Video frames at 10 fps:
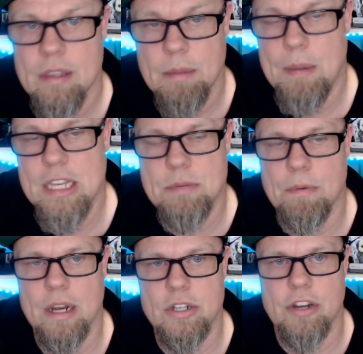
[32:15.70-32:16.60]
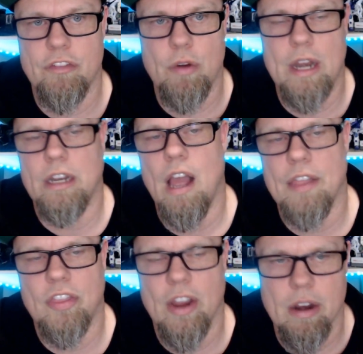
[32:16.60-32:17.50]
Peace Bridge. If we had
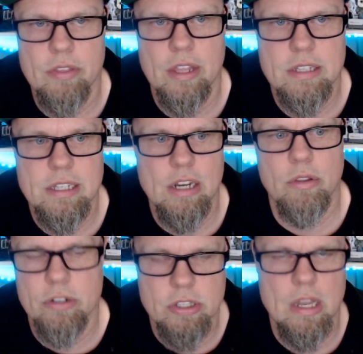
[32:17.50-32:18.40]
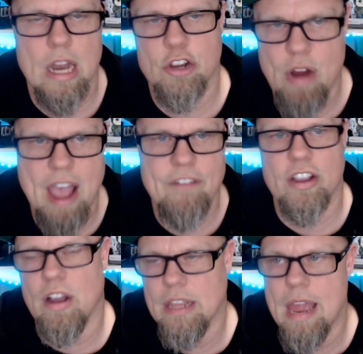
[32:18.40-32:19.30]
got there, that, you know, there's a lot of
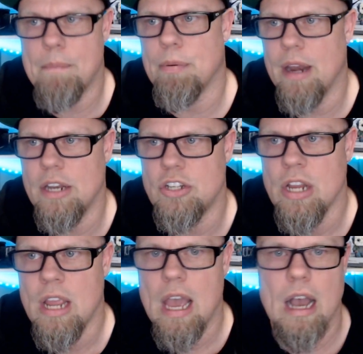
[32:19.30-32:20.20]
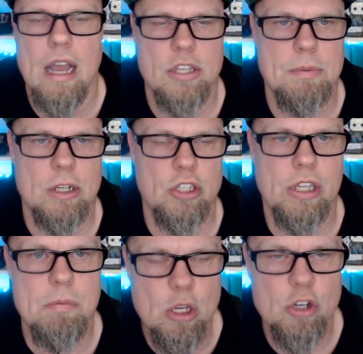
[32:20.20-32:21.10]
traffic on that bridge, especially
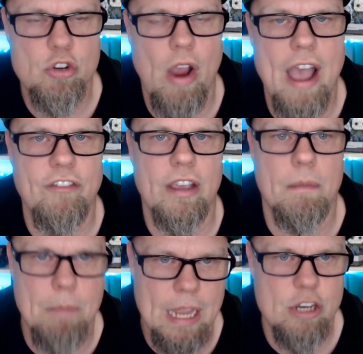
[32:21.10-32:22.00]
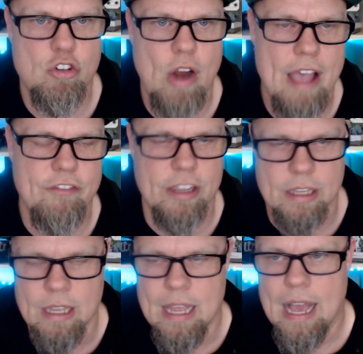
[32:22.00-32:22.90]
commuter traffic, bike
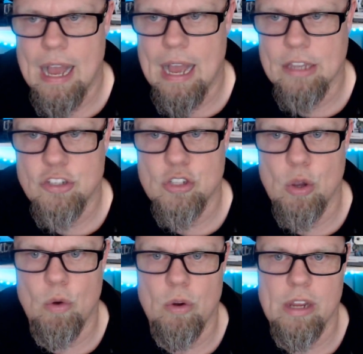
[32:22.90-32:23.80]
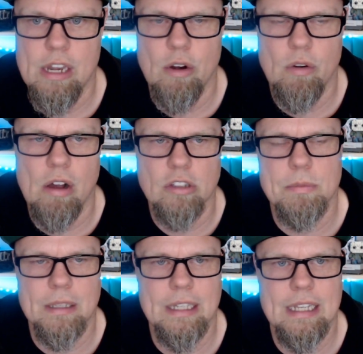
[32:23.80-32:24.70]
traffic. So, you know,
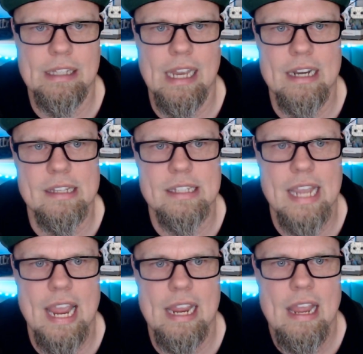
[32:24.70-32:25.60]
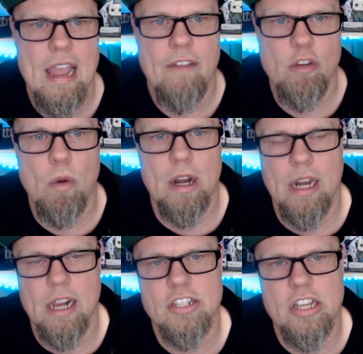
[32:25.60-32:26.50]
ultimately at the end of the day, if you want
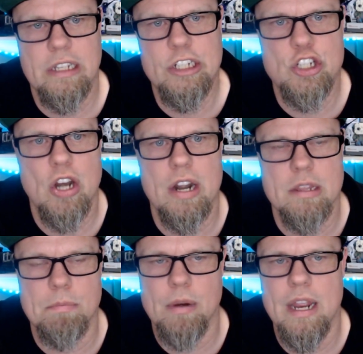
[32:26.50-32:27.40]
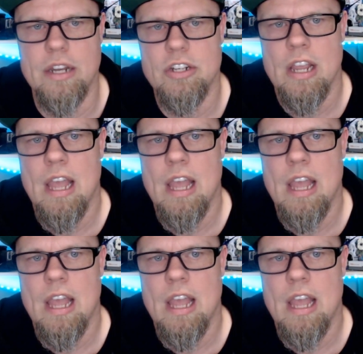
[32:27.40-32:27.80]
a nice clean shot of the bridge,